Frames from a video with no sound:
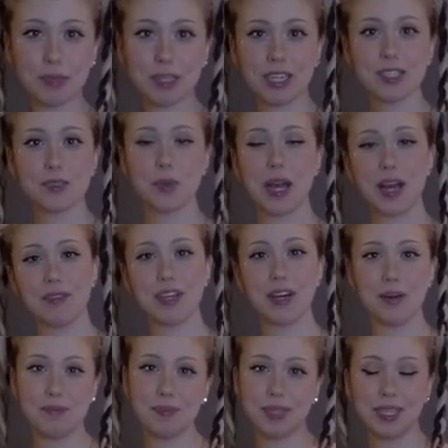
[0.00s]
because we have
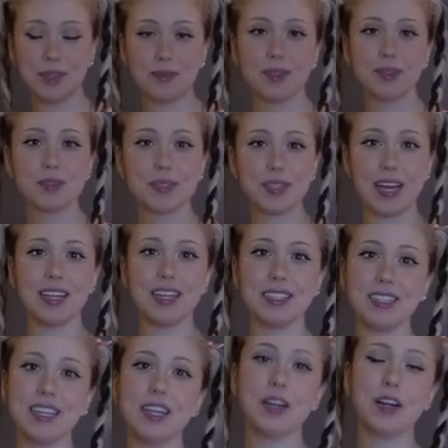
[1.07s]
company and Rosanna
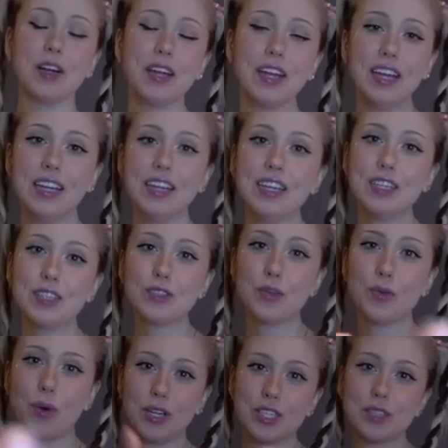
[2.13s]
is here
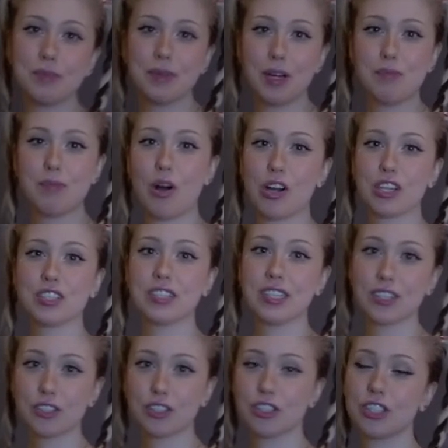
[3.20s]
to watch me unbox
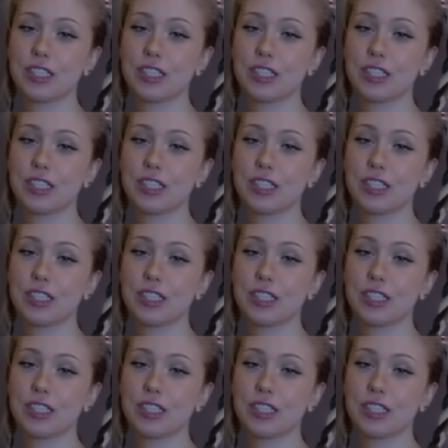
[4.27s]
this because